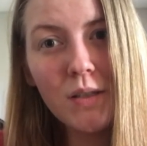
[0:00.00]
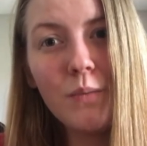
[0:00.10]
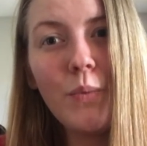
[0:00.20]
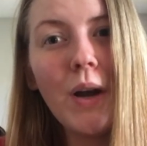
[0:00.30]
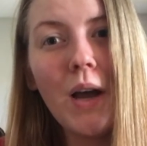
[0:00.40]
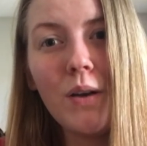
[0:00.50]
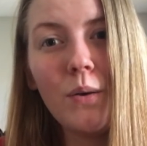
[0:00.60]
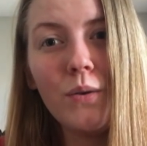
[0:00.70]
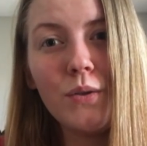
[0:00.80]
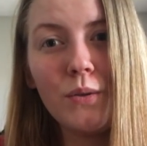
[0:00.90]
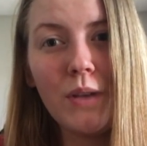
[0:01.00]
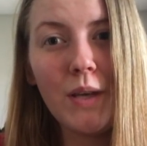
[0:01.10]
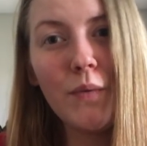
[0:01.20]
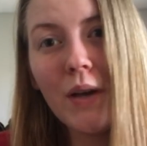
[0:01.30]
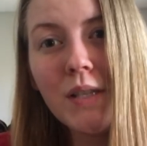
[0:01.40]
but I also, like,
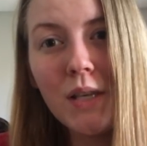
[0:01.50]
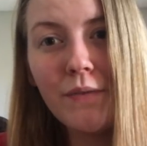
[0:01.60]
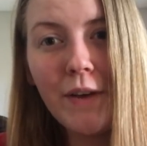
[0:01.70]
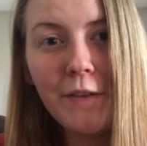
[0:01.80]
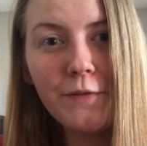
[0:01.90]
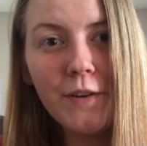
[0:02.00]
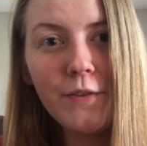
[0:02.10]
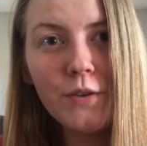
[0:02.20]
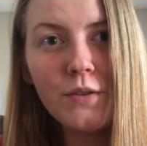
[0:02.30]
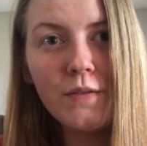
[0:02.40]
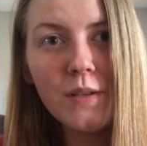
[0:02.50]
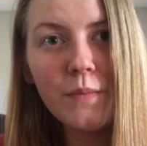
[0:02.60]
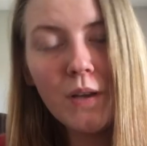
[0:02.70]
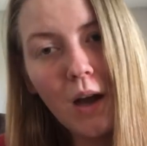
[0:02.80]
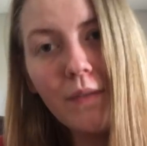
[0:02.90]
if I see a fat-free version of
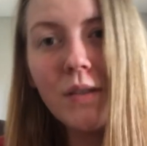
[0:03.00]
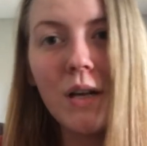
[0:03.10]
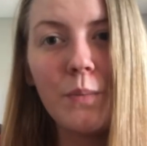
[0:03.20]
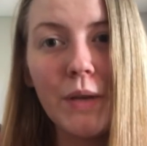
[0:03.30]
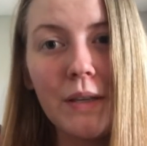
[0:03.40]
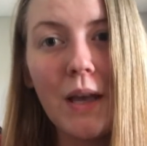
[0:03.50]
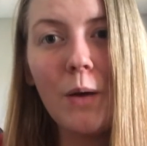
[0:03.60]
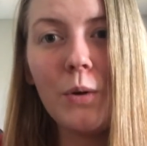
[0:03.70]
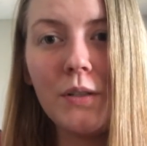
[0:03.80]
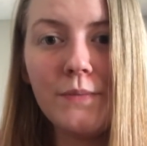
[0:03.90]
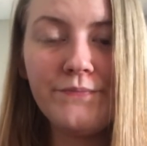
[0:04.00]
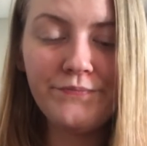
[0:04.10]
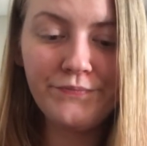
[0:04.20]
something, obviously I'll pick that one.